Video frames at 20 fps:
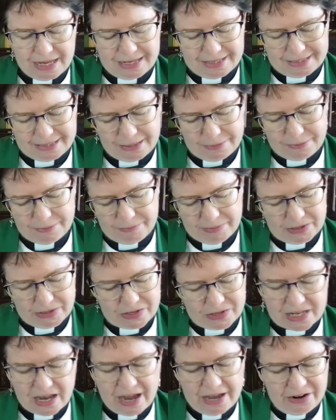See,
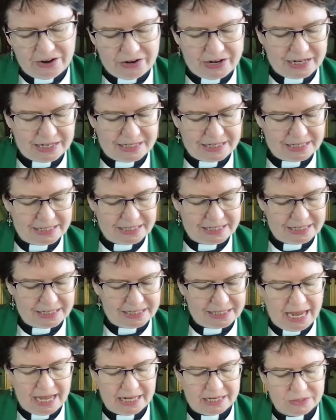because I don't
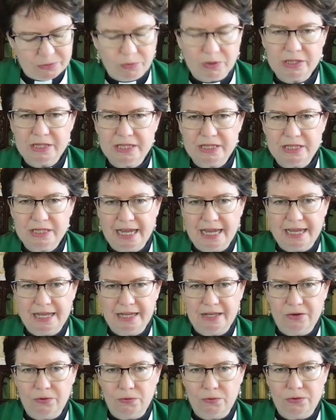understand what the
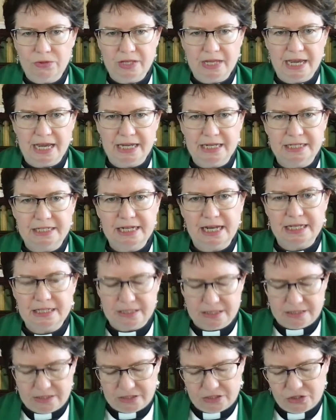day or the age
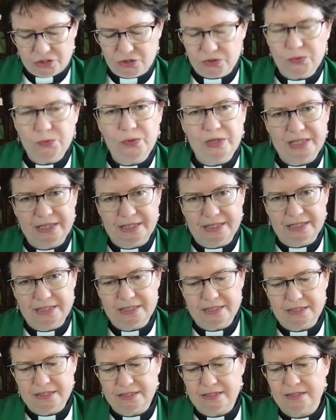has to do with
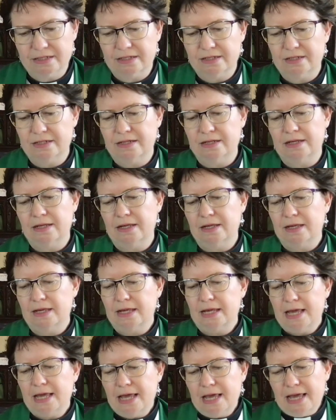it.
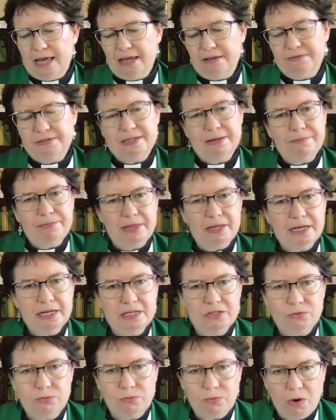If something
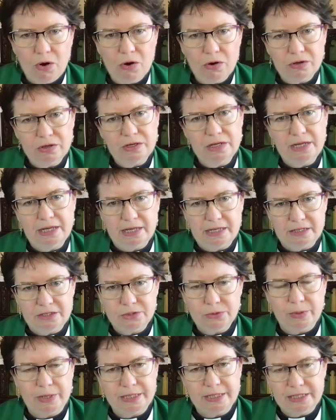is wrong in
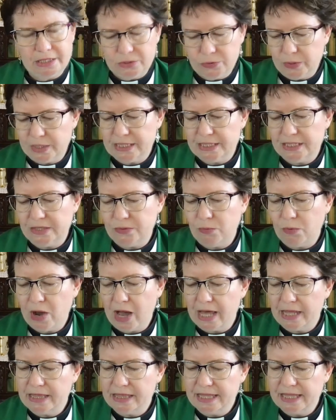
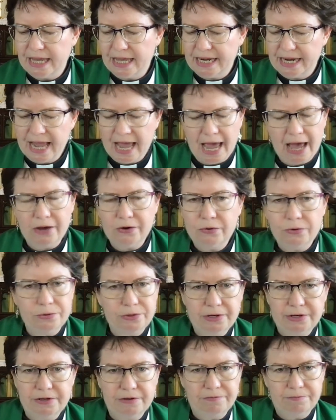2021, then how could
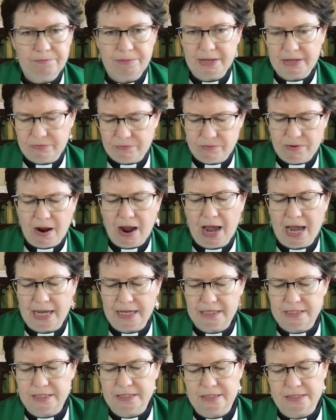it have been
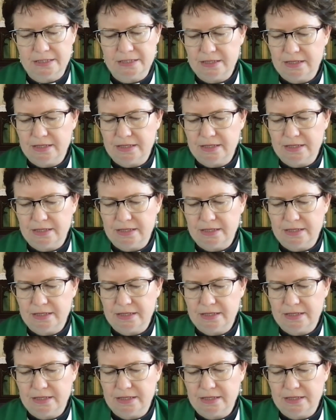right